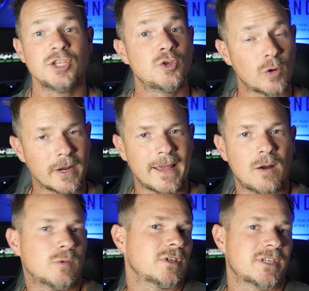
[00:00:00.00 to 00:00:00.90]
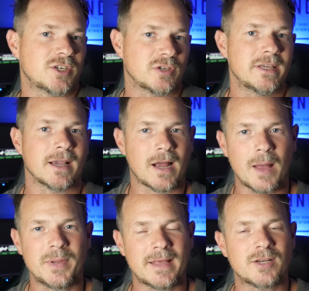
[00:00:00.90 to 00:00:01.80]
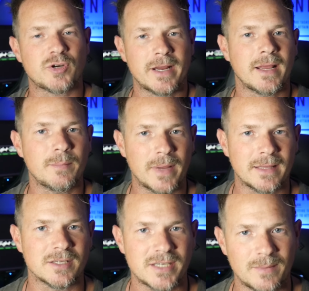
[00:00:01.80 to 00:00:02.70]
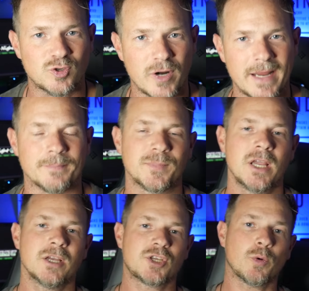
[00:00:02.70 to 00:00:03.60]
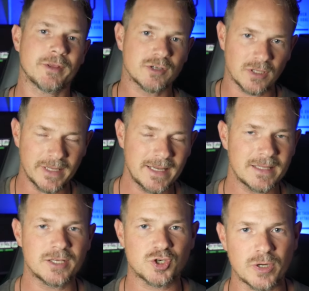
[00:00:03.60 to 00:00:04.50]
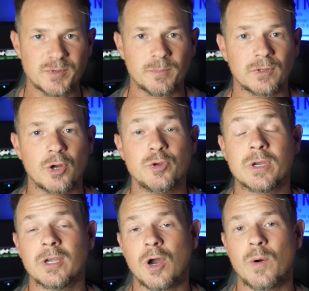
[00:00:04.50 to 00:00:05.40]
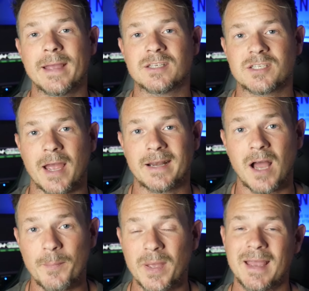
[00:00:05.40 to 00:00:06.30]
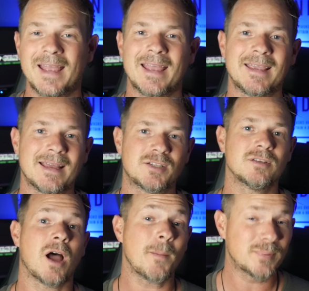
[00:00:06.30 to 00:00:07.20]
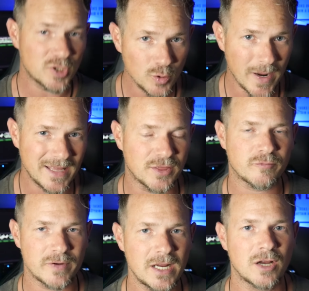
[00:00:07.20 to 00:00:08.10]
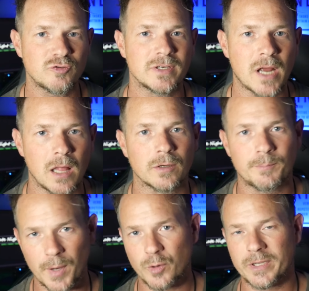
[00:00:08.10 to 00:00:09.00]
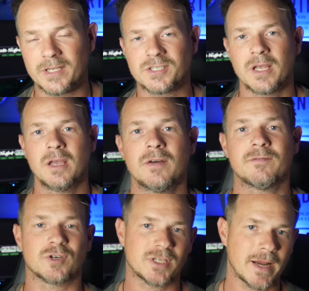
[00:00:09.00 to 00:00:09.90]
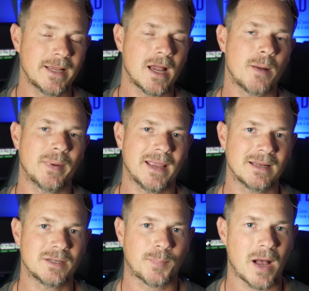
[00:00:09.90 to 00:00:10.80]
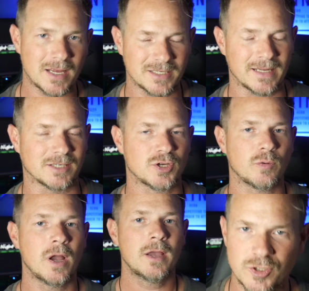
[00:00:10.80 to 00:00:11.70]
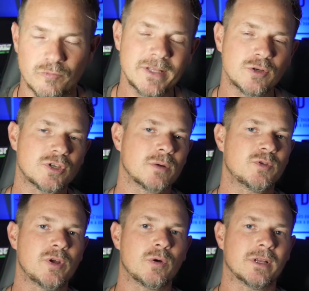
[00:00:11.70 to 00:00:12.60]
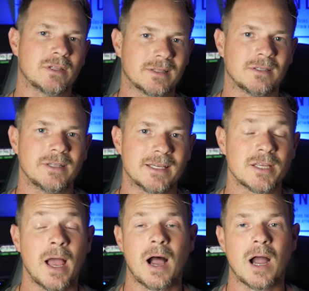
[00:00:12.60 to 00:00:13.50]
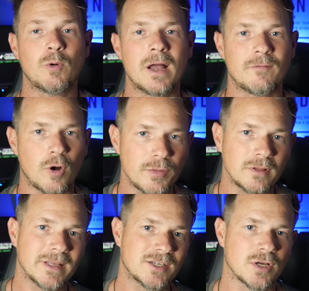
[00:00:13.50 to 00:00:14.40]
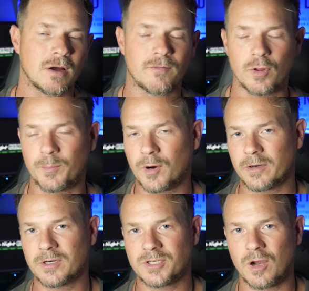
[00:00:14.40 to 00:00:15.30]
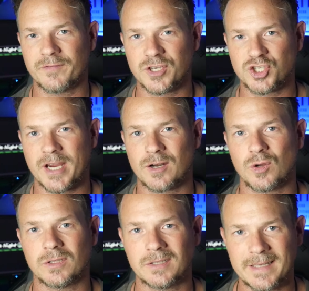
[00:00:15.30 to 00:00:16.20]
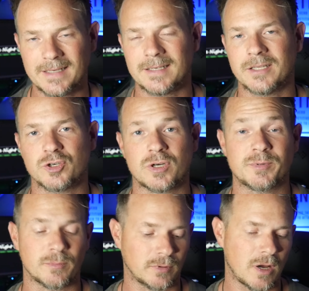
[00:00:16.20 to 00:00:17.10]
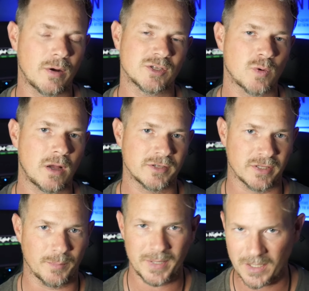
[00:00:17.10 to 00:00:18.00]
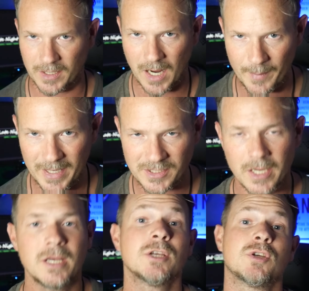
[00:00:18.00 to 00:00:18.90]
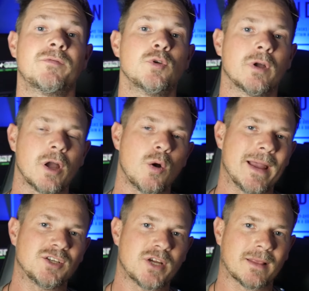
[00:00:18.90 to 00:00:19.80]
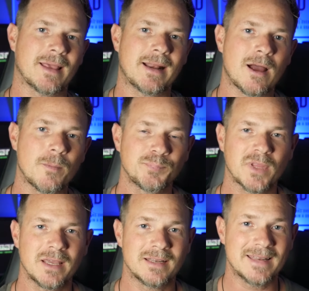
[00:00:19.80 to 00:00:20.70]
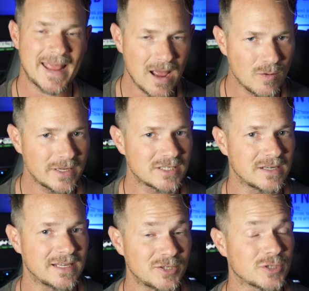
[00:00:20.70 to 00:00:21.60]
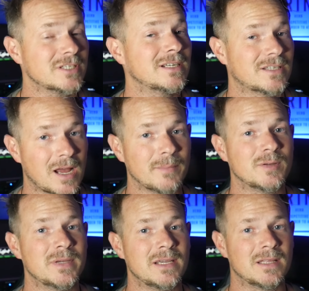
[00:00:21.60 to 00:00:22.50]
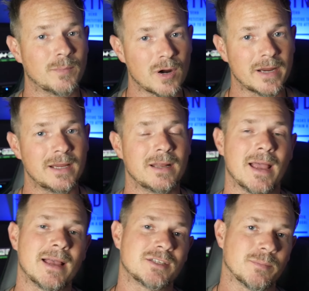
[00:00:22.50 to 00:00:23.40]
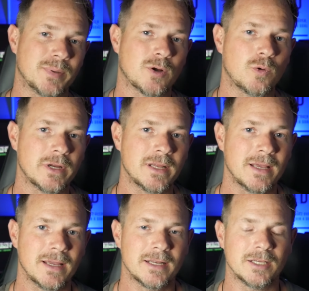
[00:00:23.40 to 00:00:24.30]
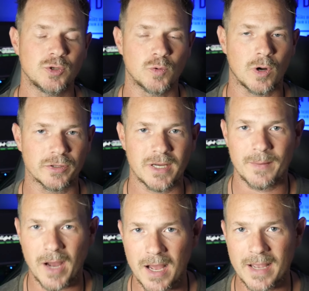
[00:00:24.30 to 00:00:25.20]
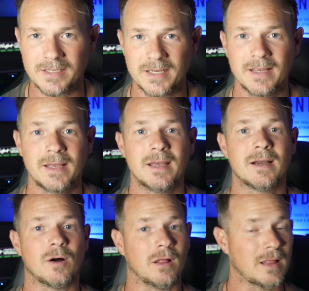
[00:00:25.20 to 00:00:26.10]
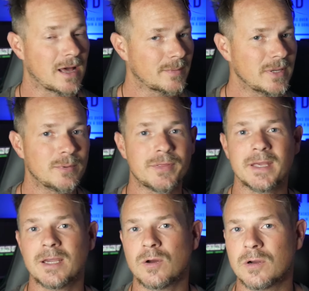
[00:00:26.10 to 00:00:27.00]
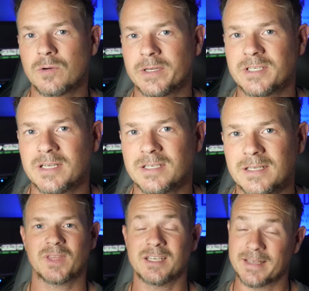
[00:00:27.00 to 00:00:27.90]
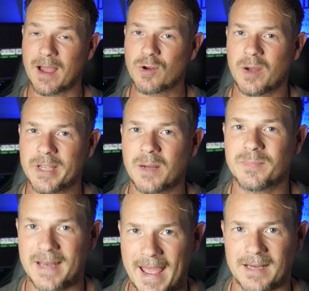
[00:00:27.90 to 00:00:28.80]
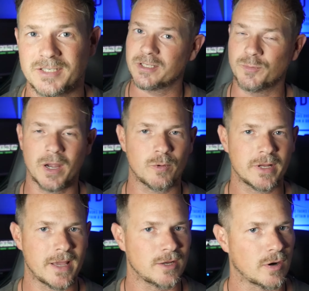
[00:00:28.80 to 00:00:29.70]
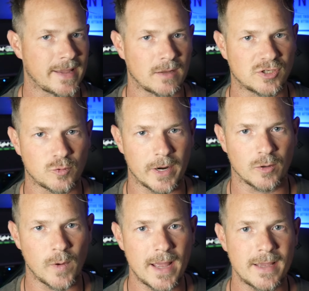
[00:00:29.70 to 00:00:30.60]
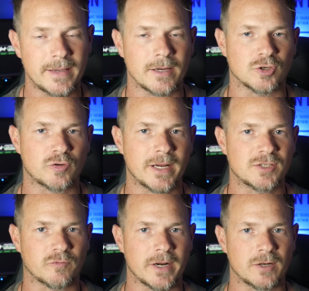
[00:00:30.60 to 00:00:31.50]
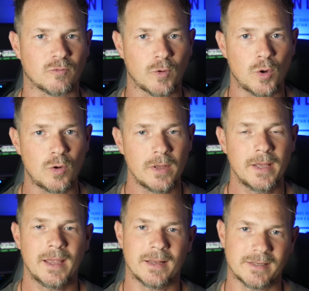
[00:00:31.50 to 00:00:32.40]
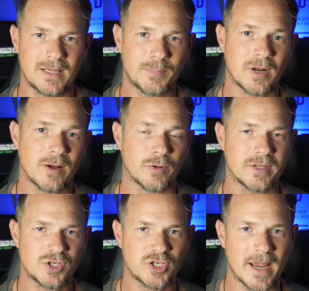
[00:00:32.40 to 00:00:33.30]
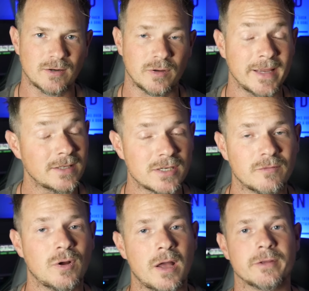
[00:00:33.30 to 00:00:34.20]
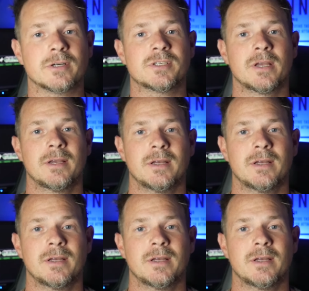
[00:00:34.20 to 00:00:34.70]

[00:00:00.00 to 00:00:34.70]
your account will essentially copy that trade and make the same trade. So there's a link in the description below. You can go and sign up and get up to a $300 bonus for signing up and depositing. So read those terms if you want to click the links. I will have all the links of all the partners of this channel linked in the description below, as well as in the pinned comments. So if you go and check that out, now is an interesting time to be in the market as Bitcoin hitting new all-time highs. A lot of people thinking altcoin season is now coming up next. You might want to get your account squared away, get your trades ready to roll, and keep an eye on this channel and several others